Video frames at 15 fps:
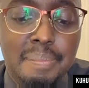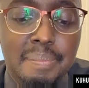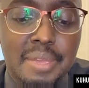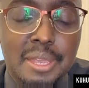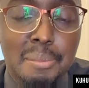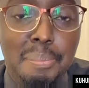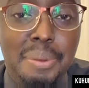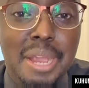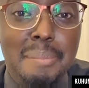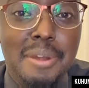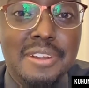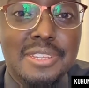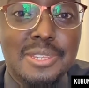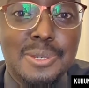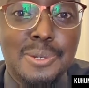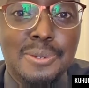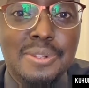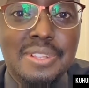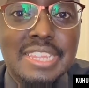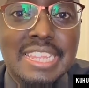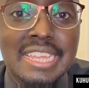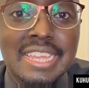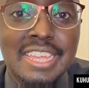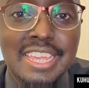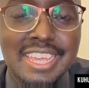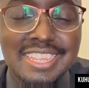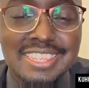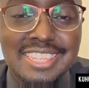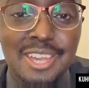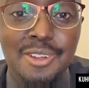in primary school,
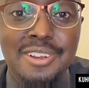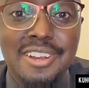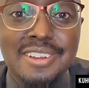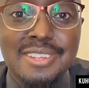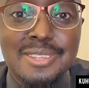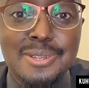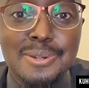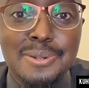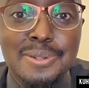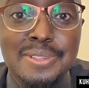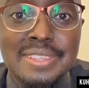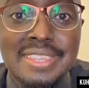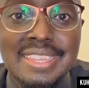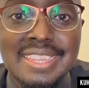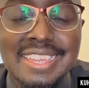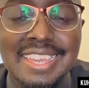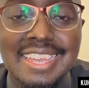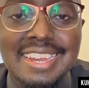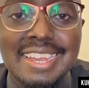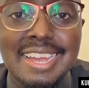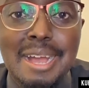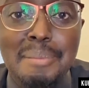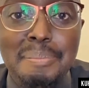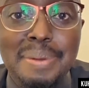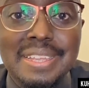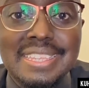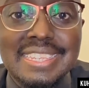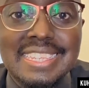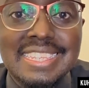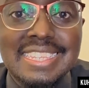in secondary school, in
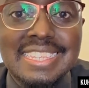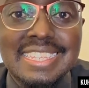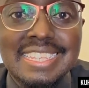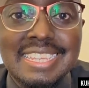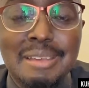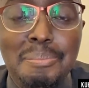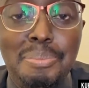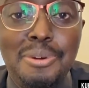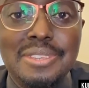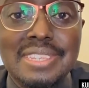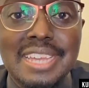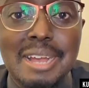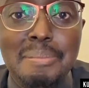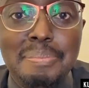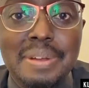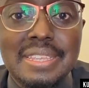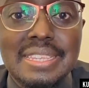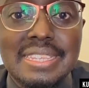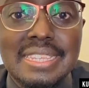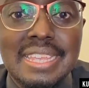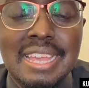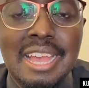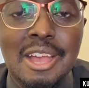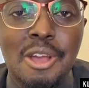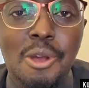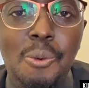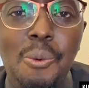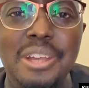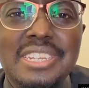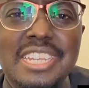campus, post-campus?
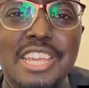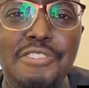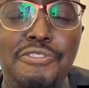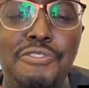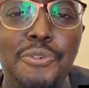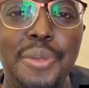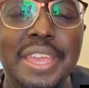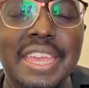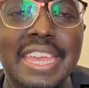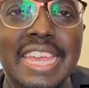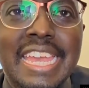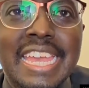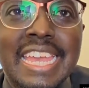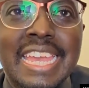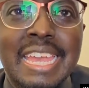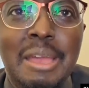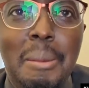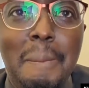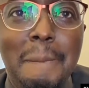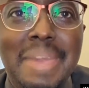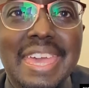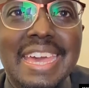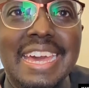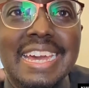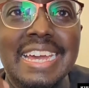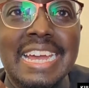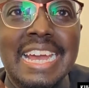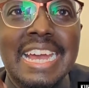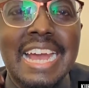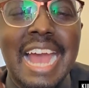What if we make
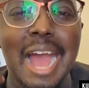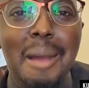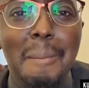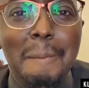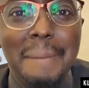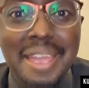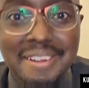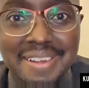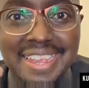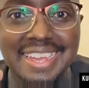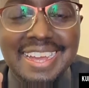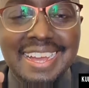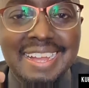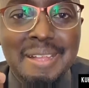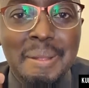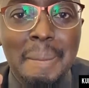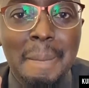America